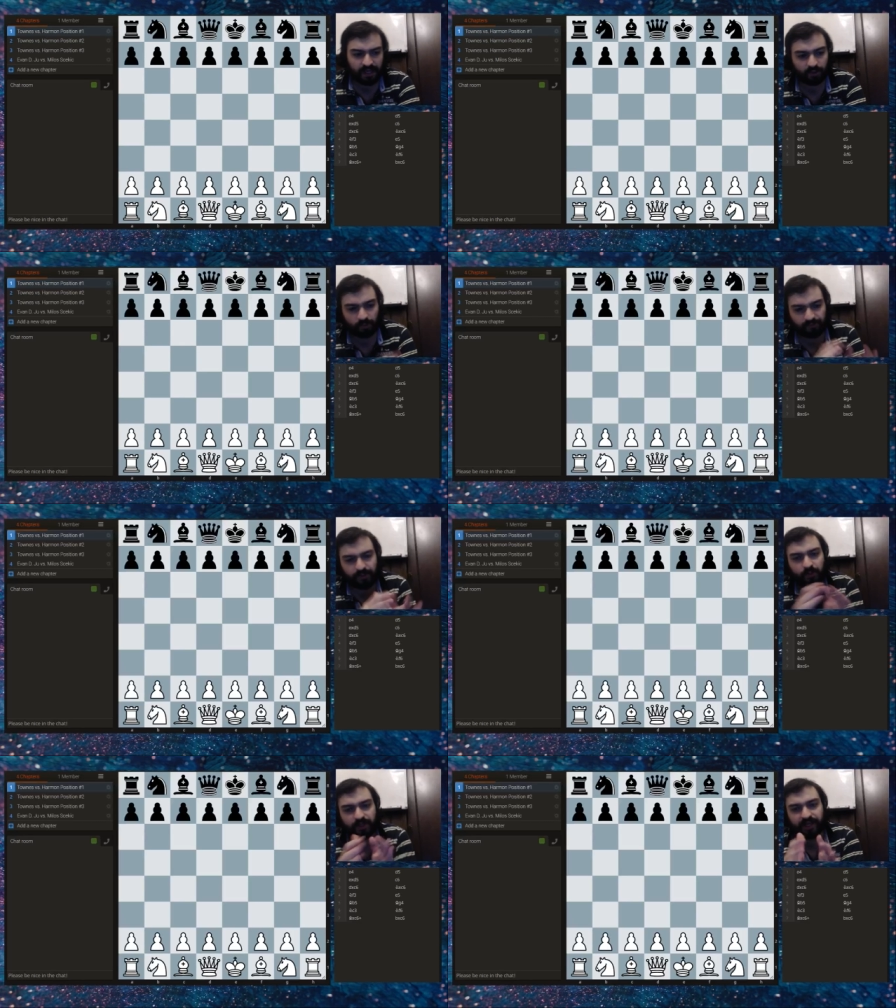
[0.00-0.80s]
and
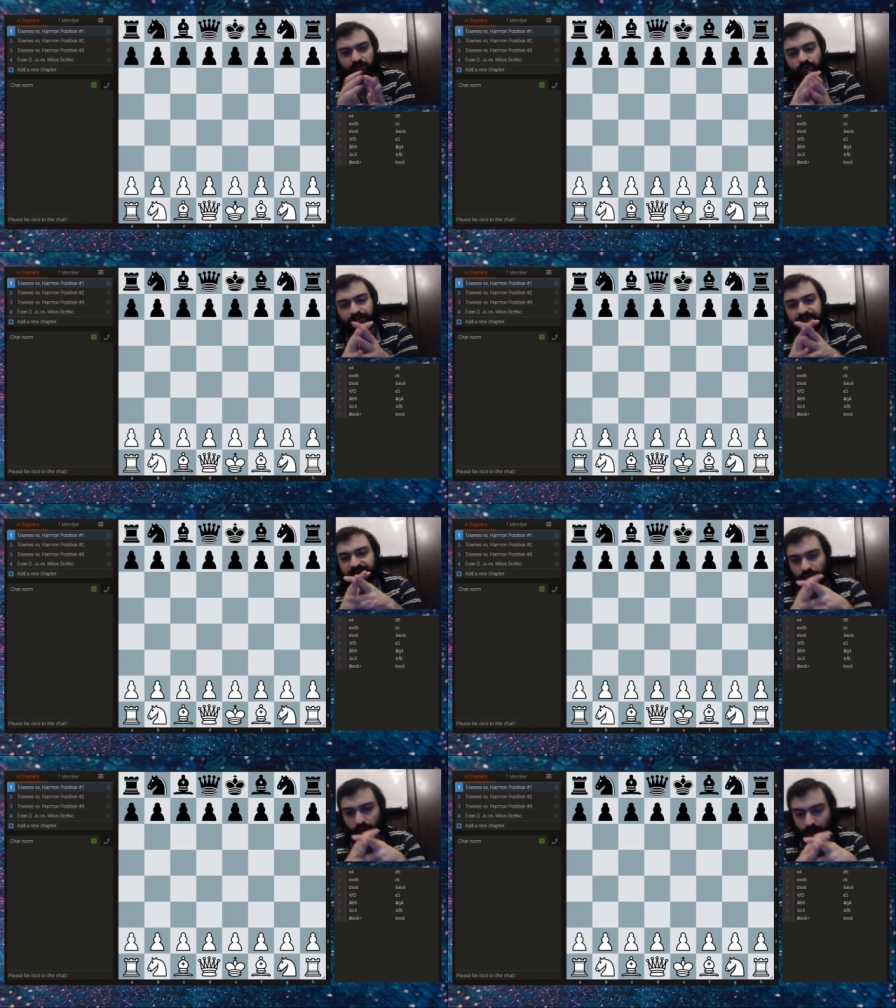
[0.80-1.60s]
hopefully we can do
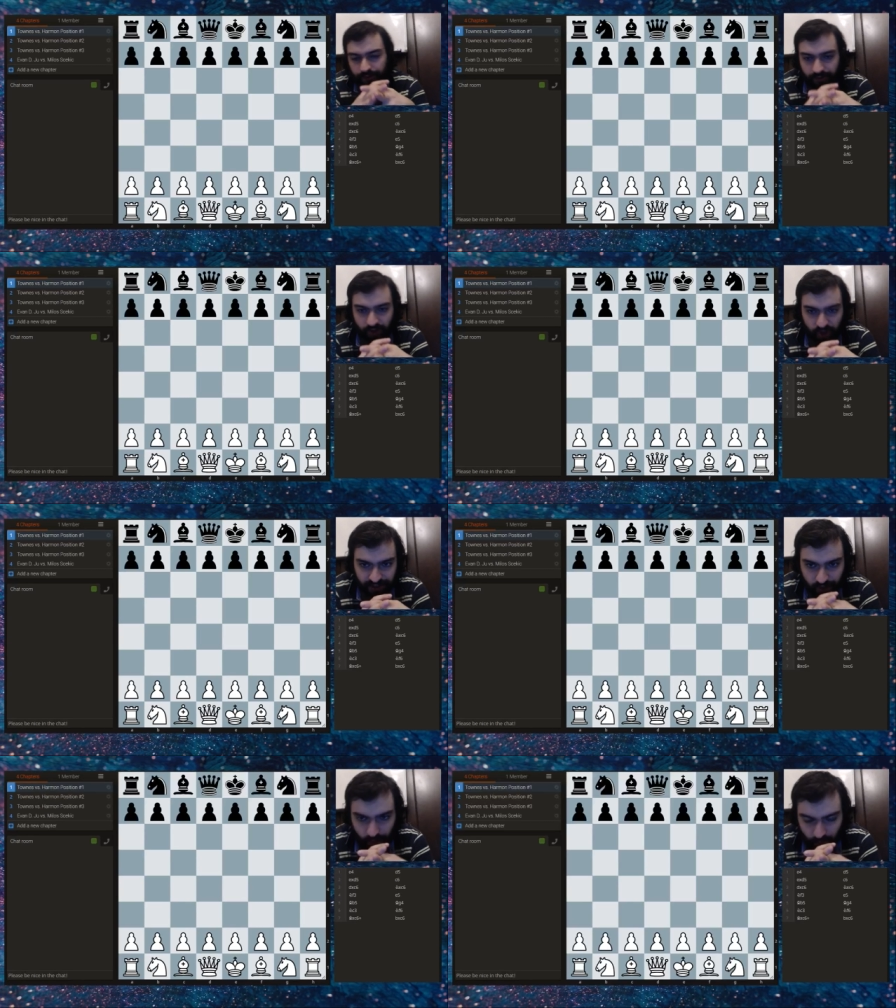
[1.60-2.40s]
this for other
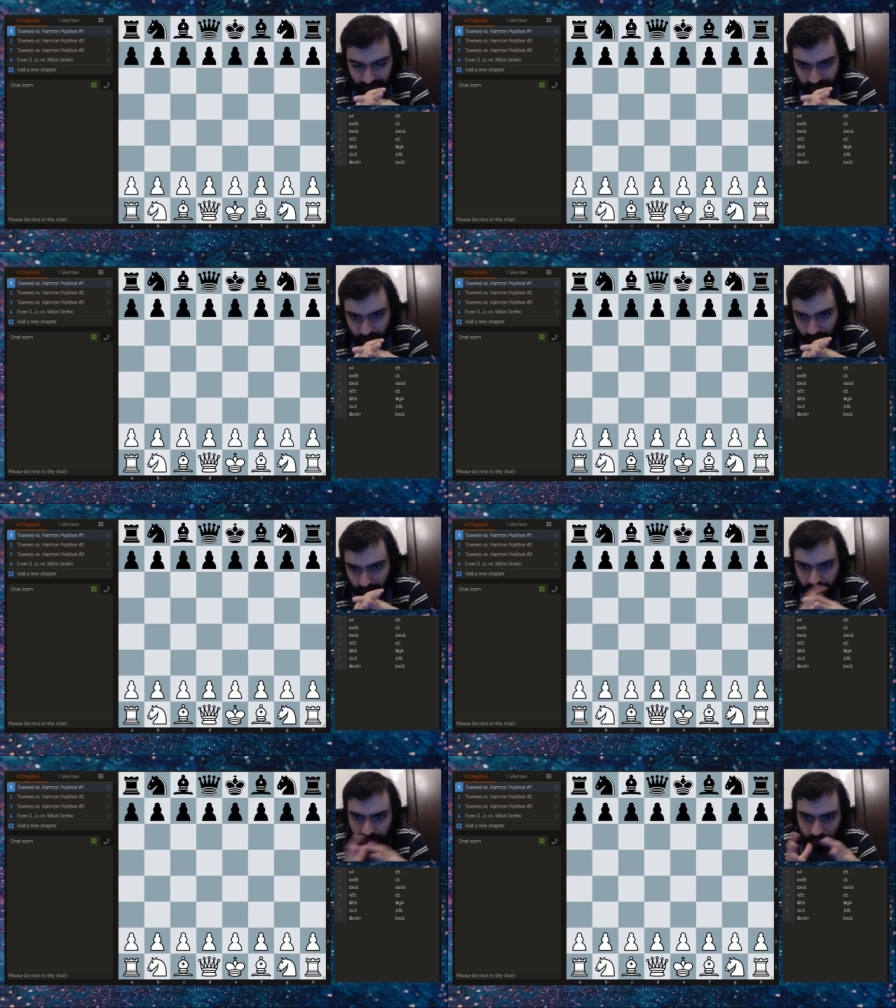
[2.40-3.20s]
chess shows as
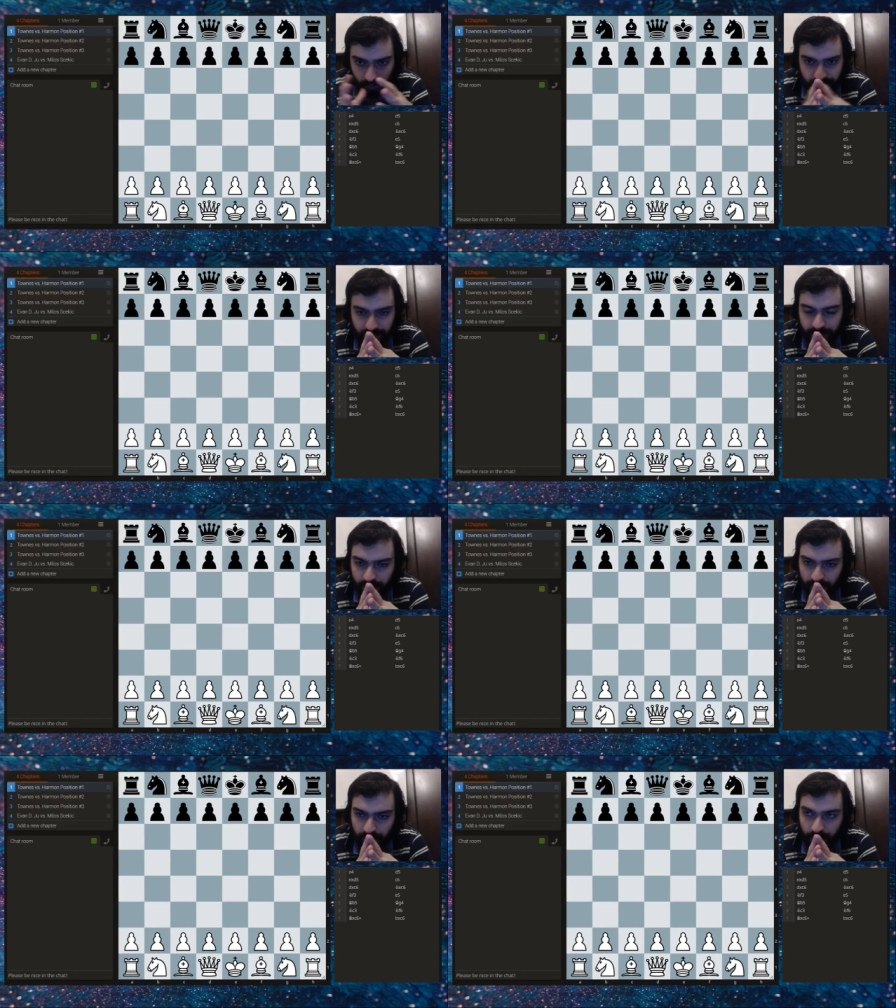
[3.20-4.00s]
well, because
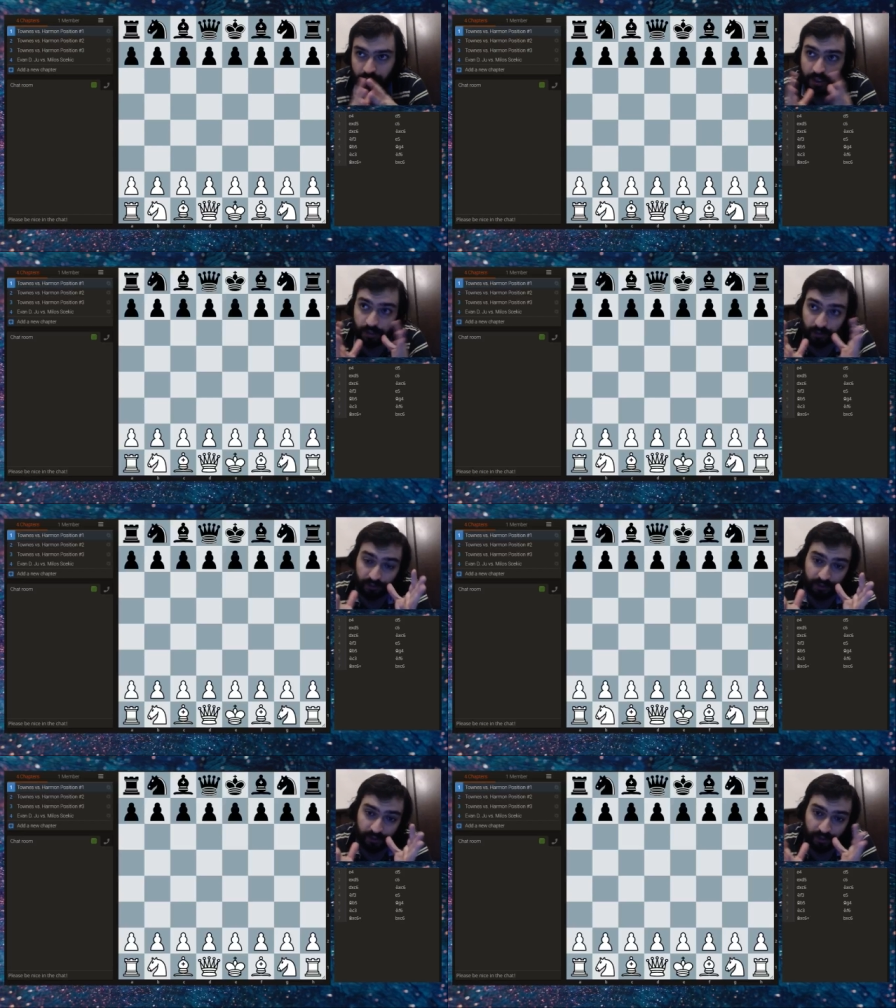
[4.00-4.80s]
there
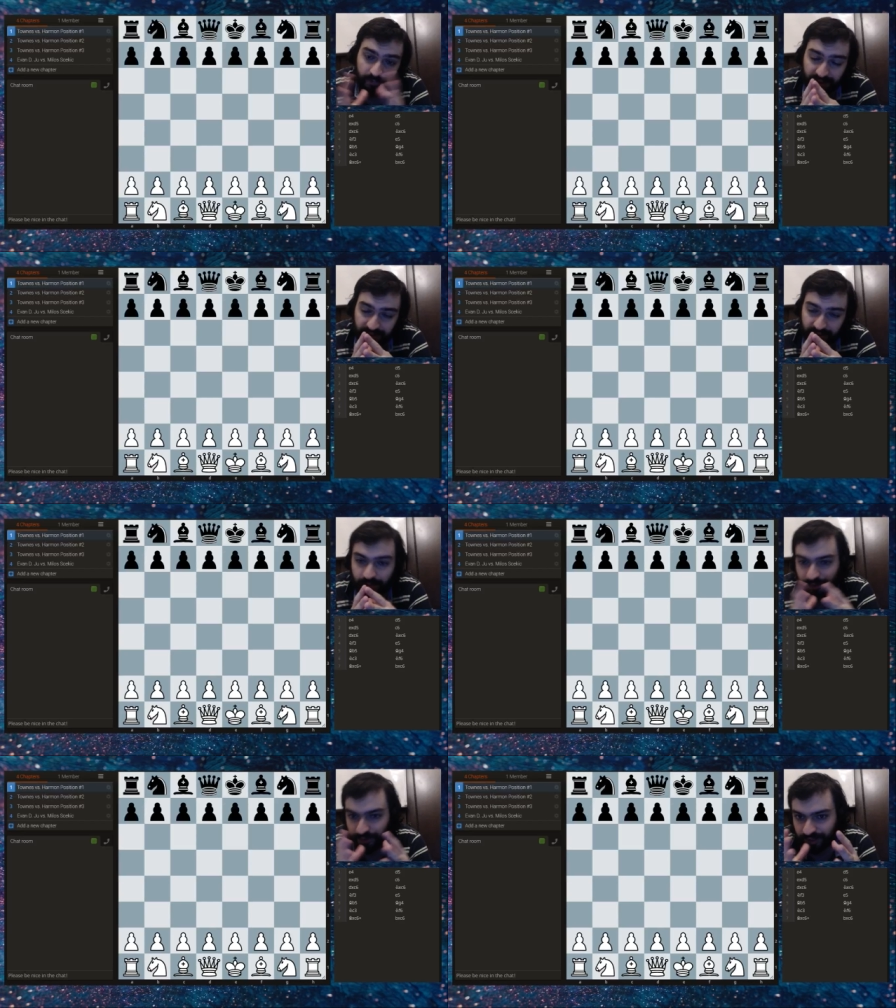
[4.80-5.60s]
are many,
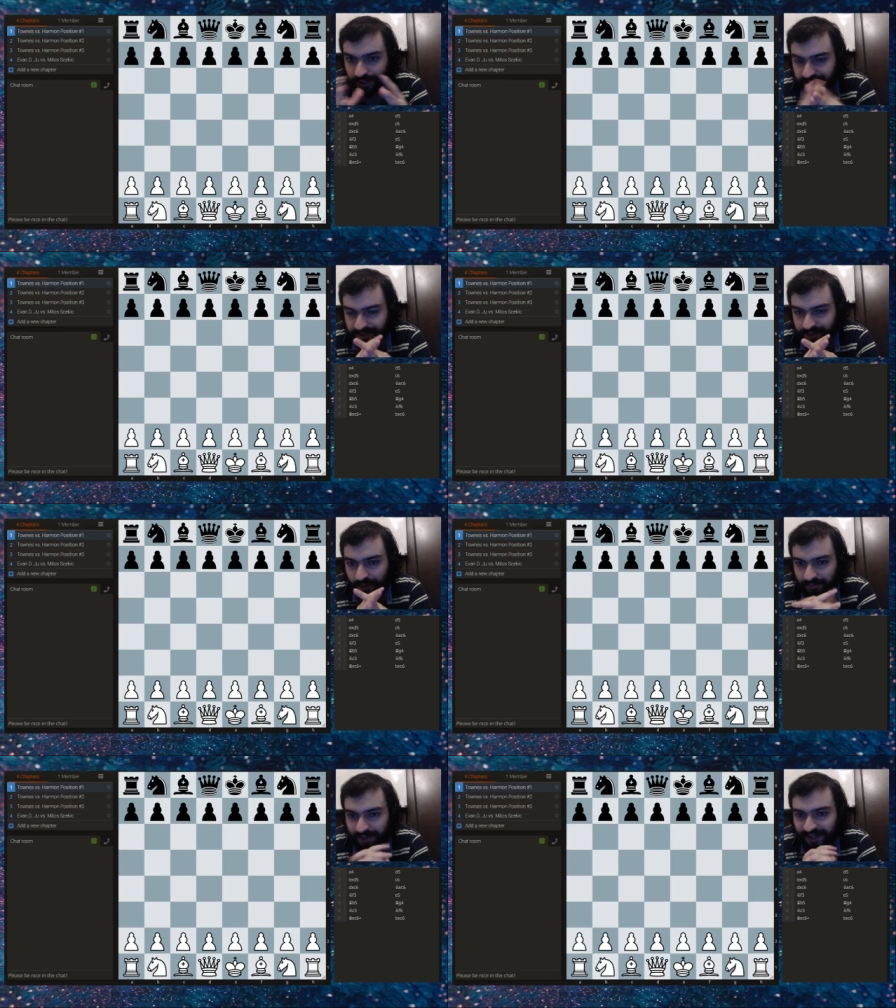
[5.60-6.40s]
but there are some.